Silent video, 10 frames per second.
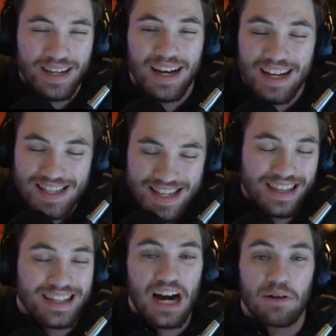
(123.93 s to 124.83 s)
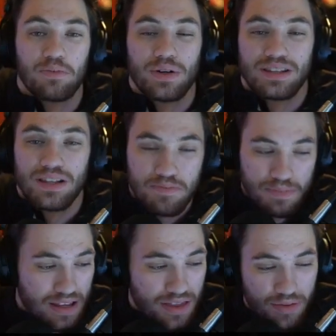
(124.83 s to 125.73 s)
a Stanley Cup with those big
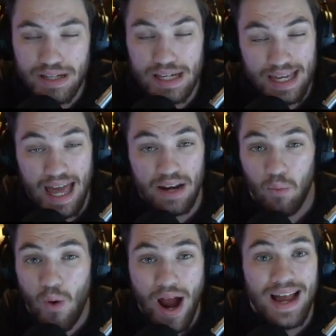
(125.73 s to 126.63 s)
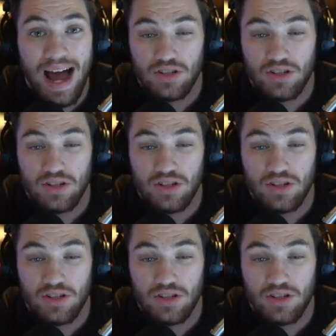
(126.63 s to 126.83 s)
three again. Why not?